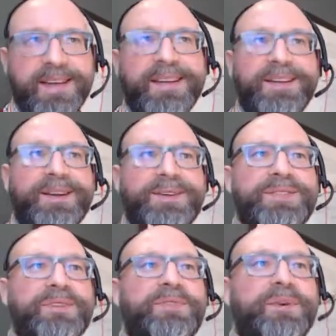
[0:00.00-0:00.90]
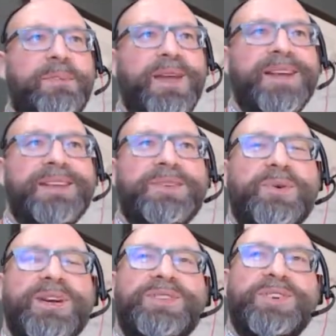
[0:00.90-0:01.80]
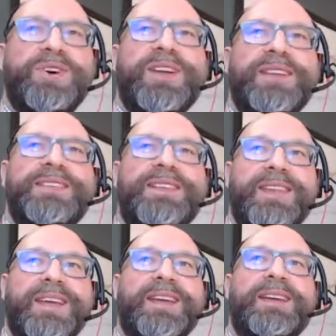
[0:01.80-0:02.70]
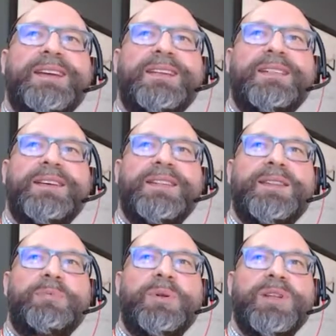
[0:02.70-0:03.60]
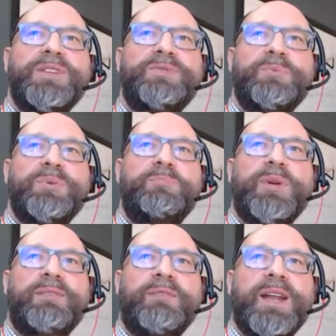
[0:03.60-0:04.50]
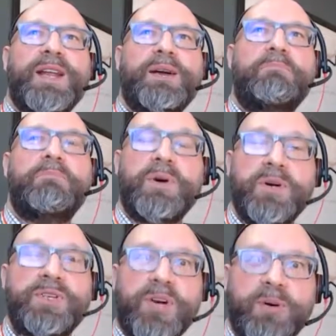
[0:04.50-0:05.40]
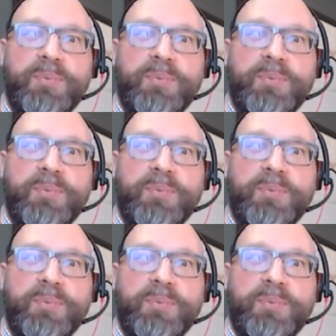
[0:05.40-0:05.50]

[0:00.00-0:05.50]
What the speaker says: So for me, it's quite shocking to think that the police would be raiding a bookshop.